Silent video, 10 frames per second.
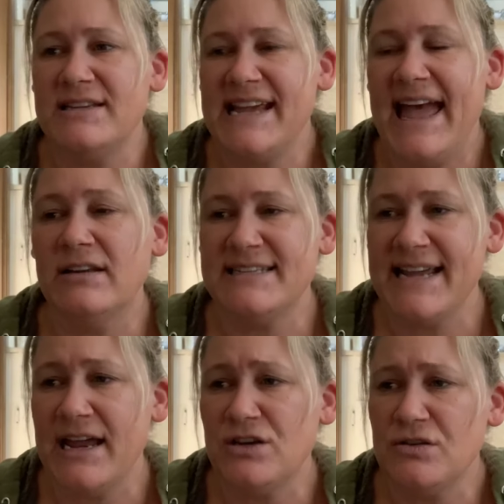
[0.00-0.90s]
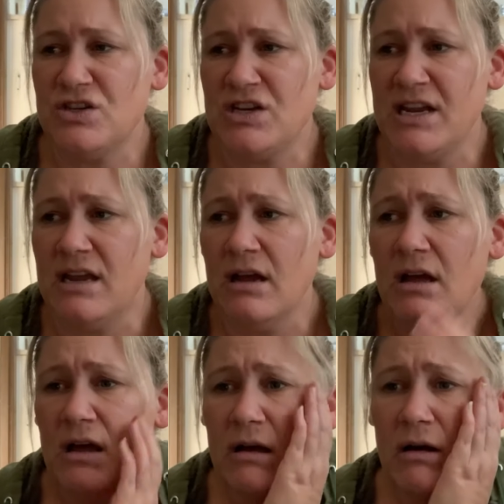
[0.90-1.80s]
as he held his hand to his cheek.
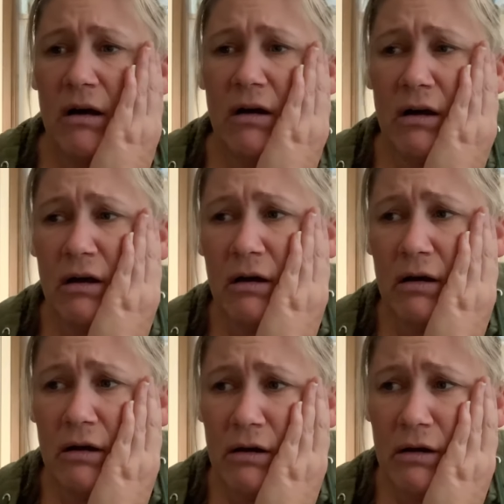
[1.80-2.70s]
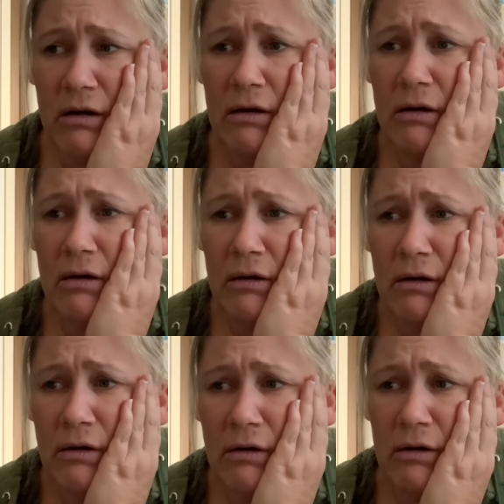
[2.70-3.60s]

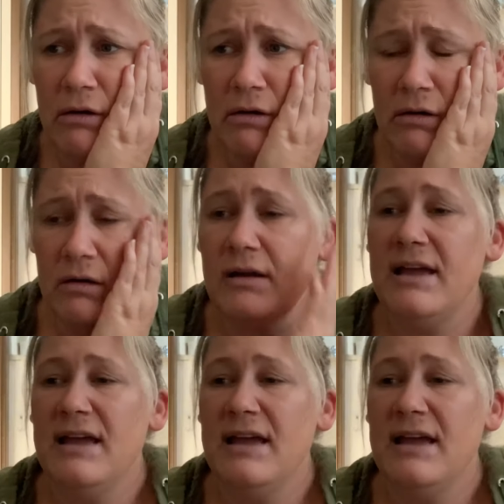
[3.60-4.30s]
Oh.